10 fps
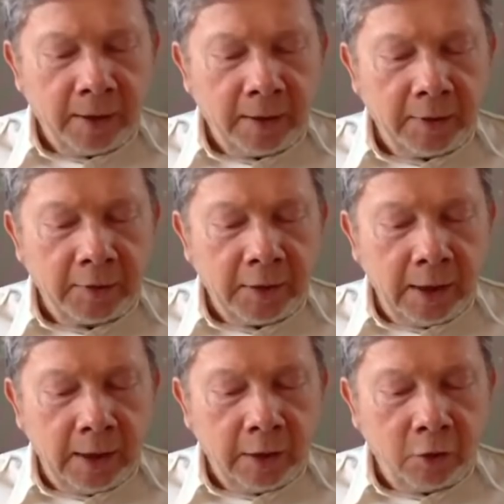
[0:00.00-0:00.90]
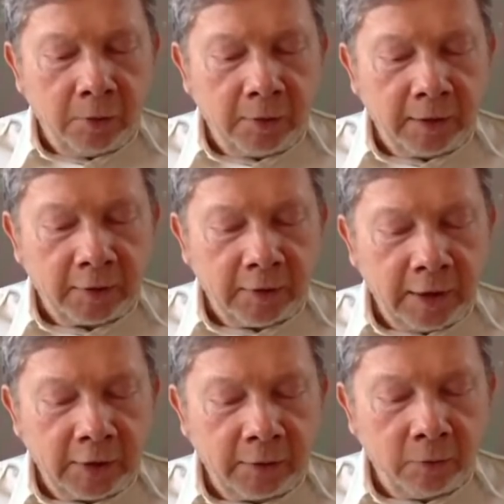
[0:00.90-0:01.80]
that is needed to be
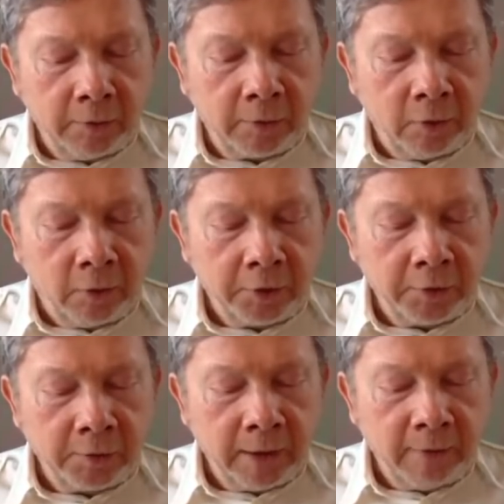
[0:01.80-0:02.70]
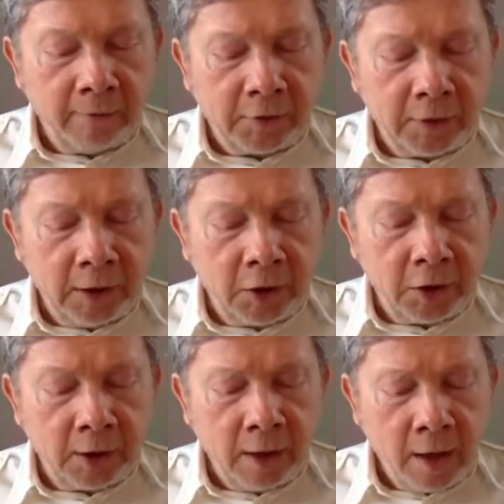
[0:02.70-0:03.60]
successful with conscious
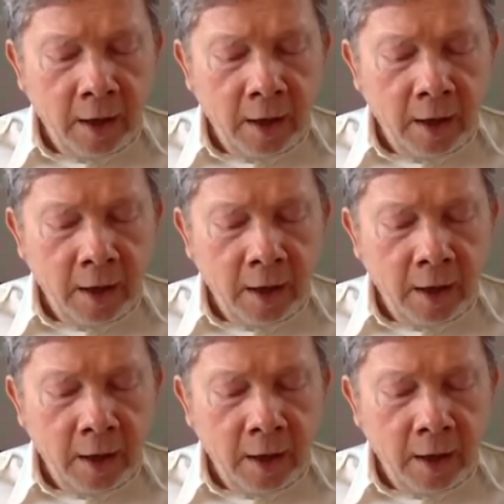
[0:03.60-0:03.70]
manifestation?